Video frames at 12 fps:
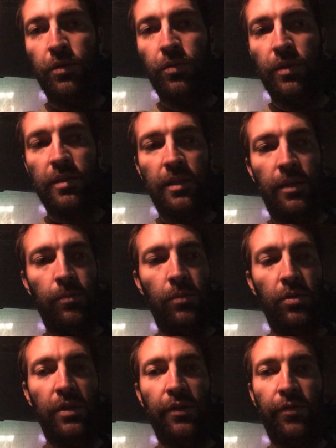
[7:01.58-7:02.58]
you do the same.
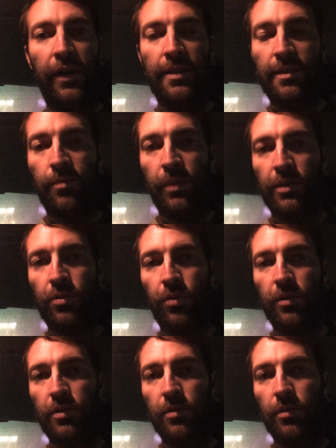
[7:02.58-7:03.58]
You need to find some
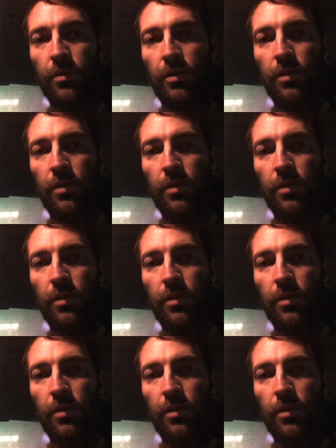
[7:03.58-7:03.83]
mentors.